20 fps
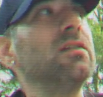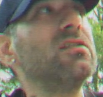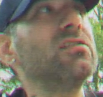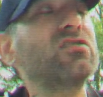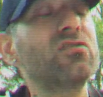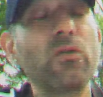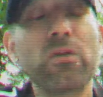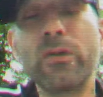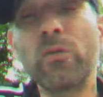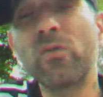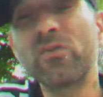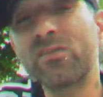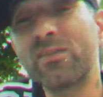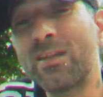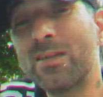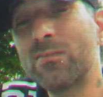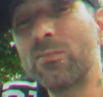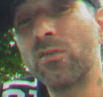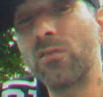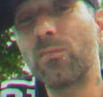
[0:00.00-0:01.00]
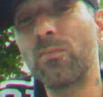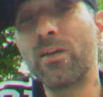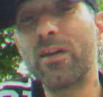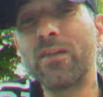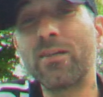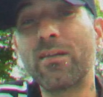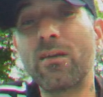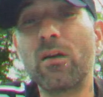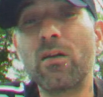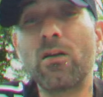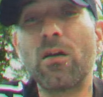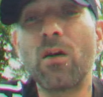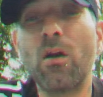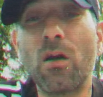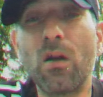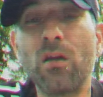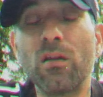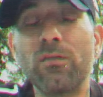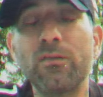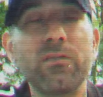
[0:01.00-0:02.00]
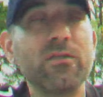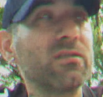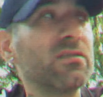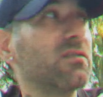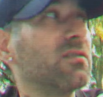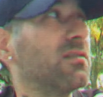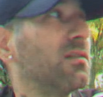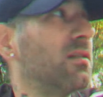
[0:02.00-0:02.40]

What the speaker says: So he wasn't able to bring down all of us.